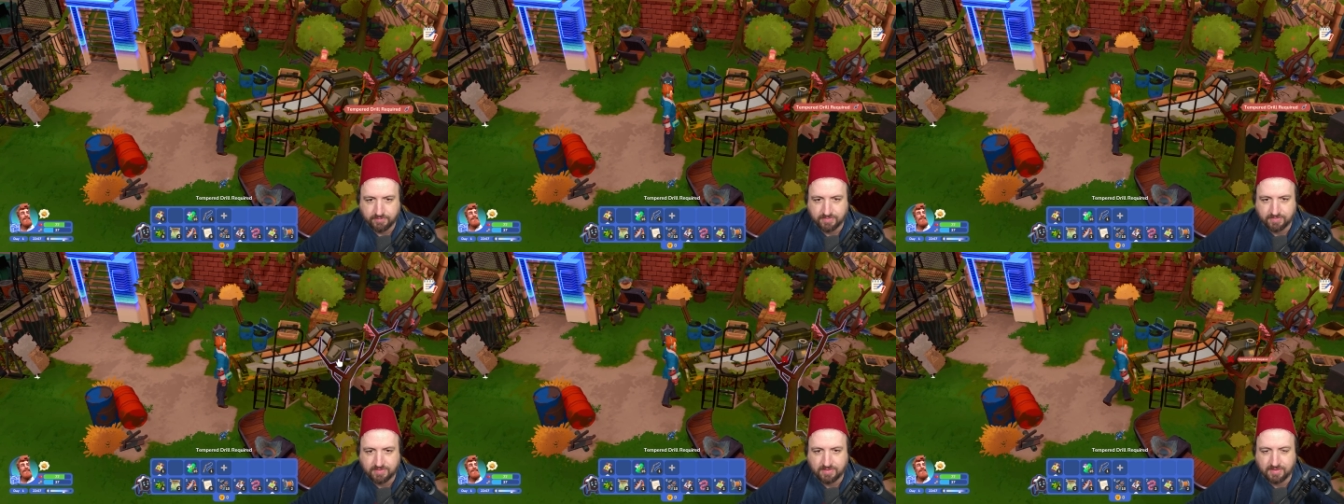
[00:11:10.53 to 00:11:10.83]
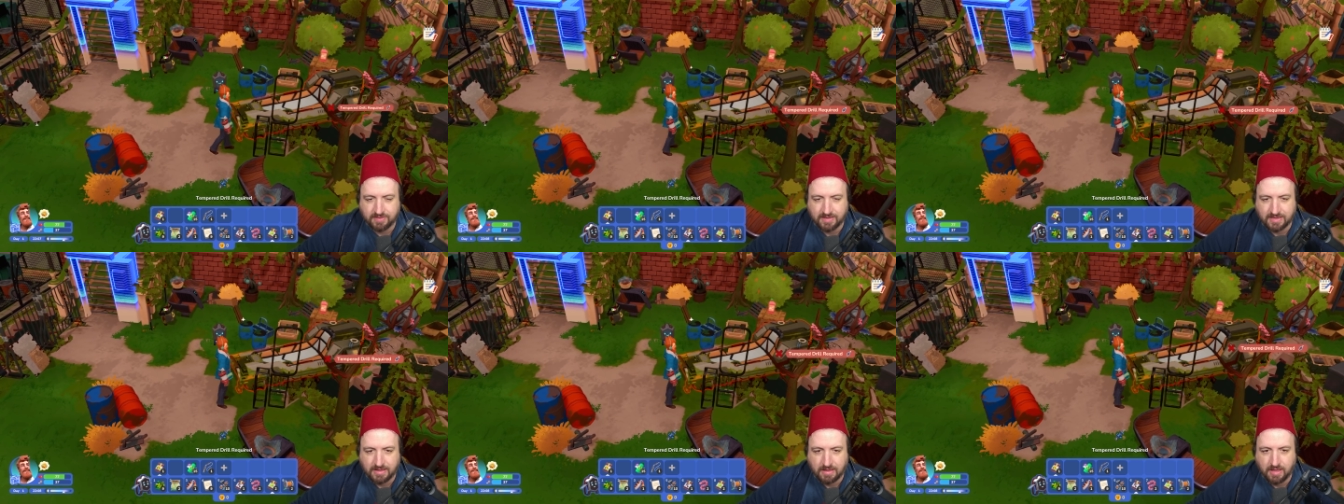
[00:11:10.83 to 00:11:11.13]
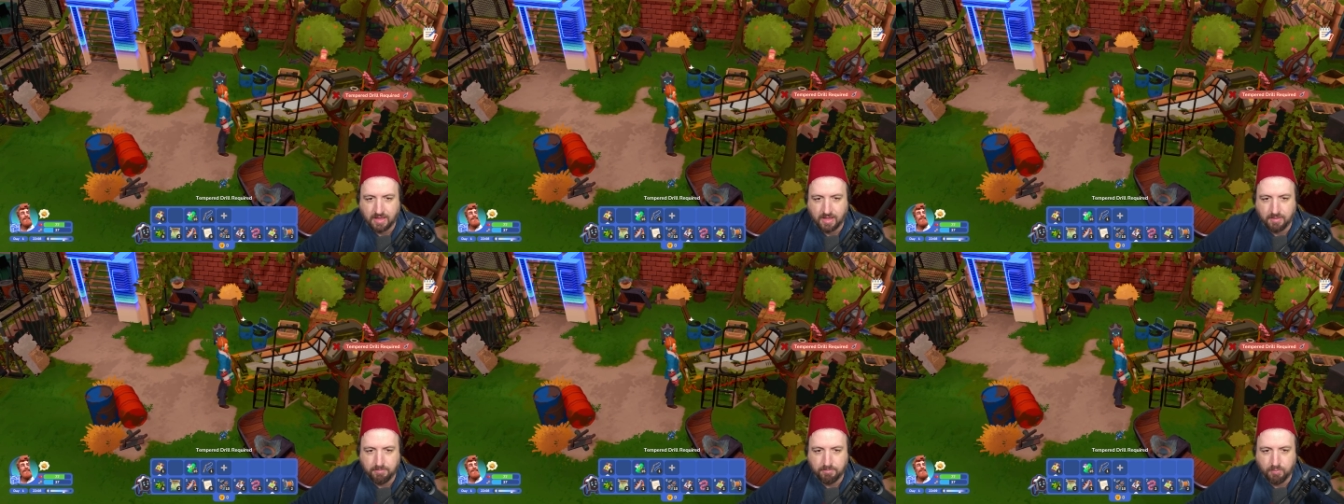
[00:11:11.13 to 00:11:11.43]
it's like
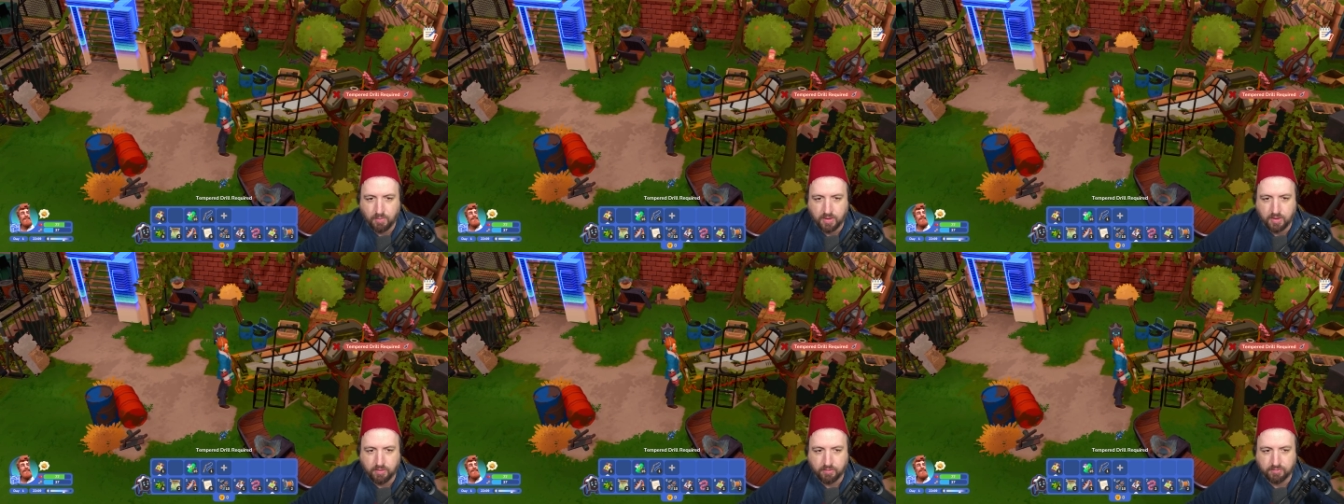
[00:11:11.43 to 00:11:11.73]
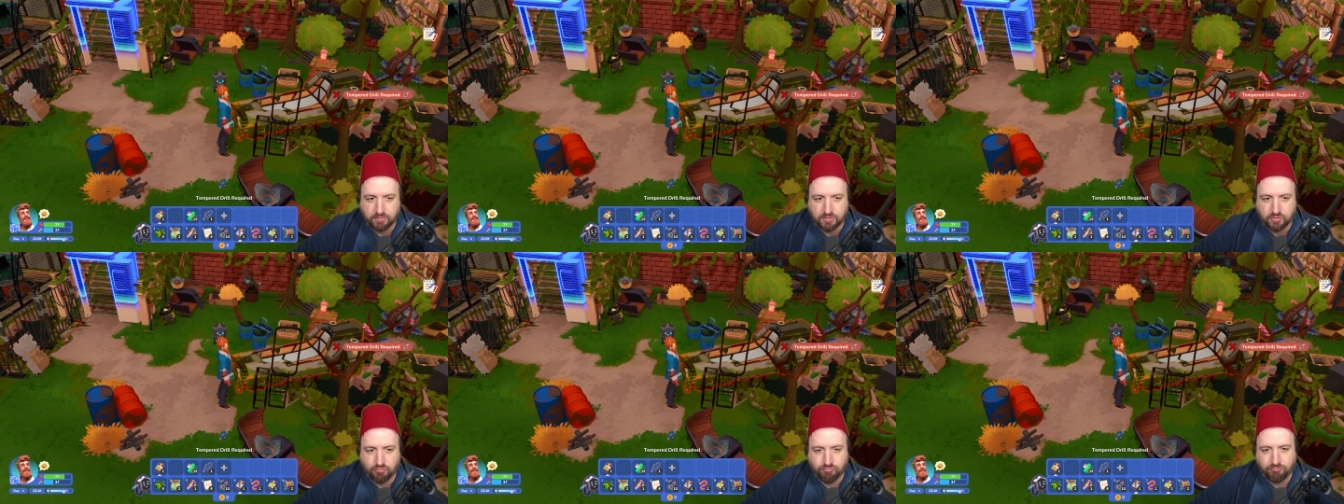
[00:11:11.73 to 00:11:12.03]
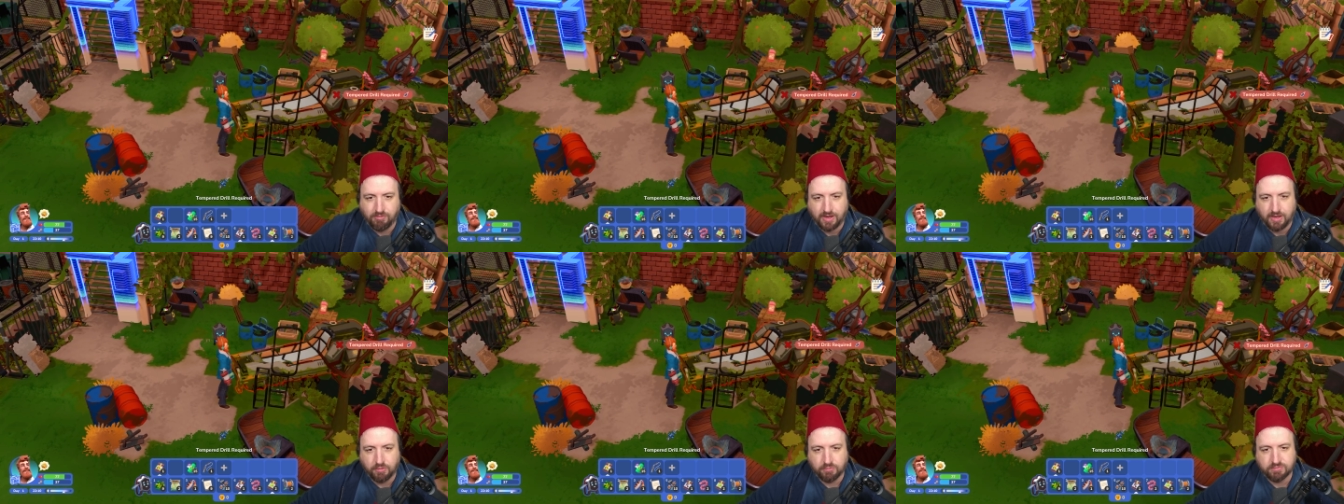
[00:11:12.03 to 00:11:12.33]
one of those
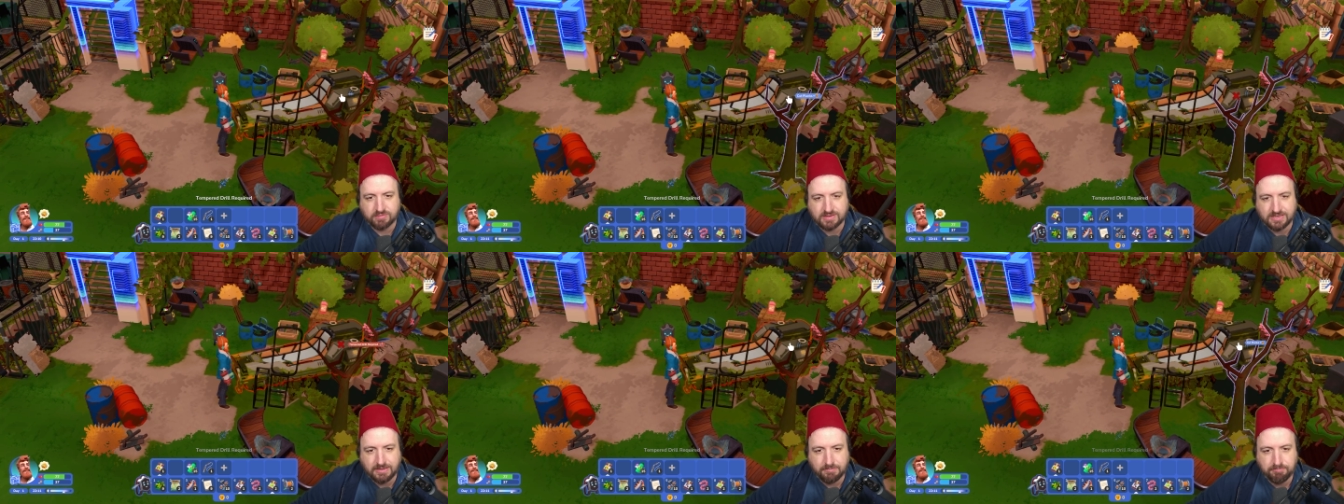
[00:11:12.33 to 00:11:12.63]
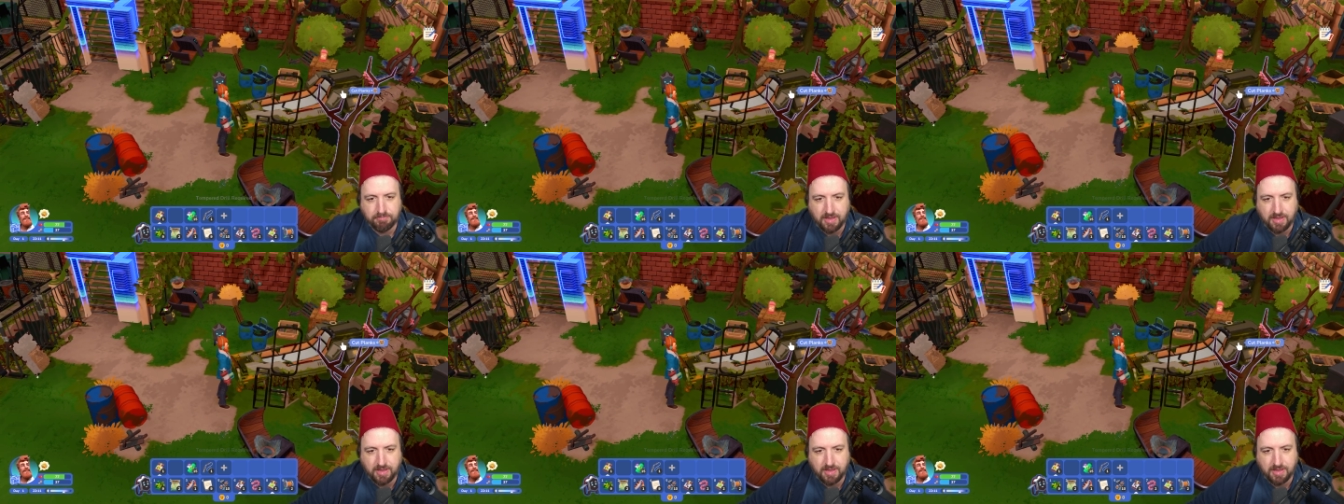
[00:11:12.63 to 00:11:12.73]
cryo sleep